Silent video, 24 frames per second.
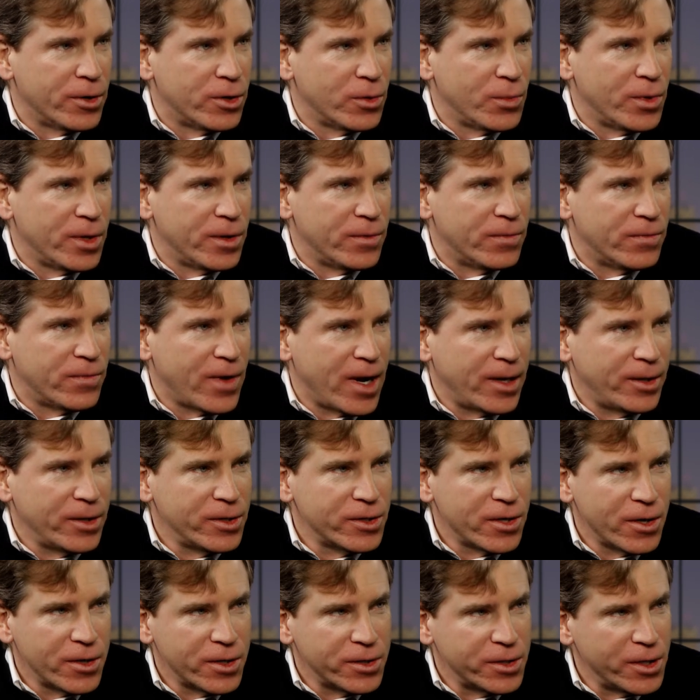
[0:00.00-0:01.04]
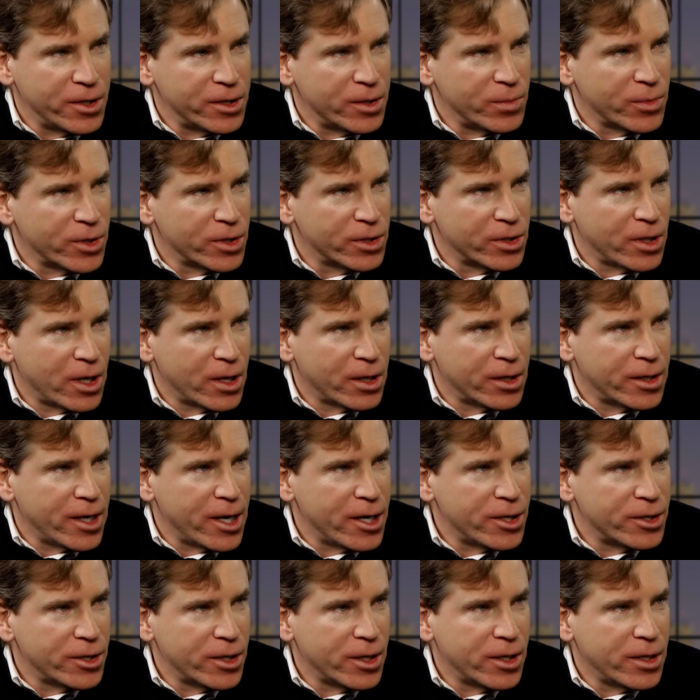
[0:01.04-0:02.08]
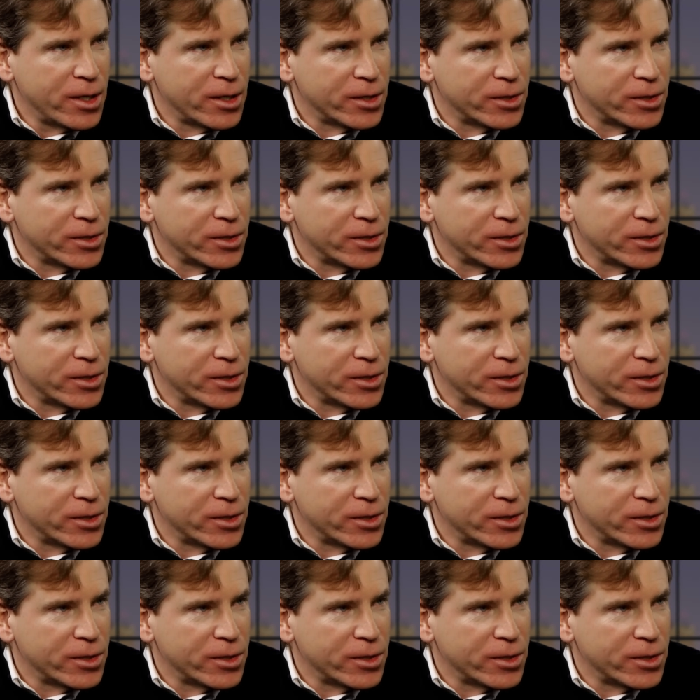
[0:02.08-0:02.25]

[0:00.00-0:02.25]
Do we finally start to see some consolidation?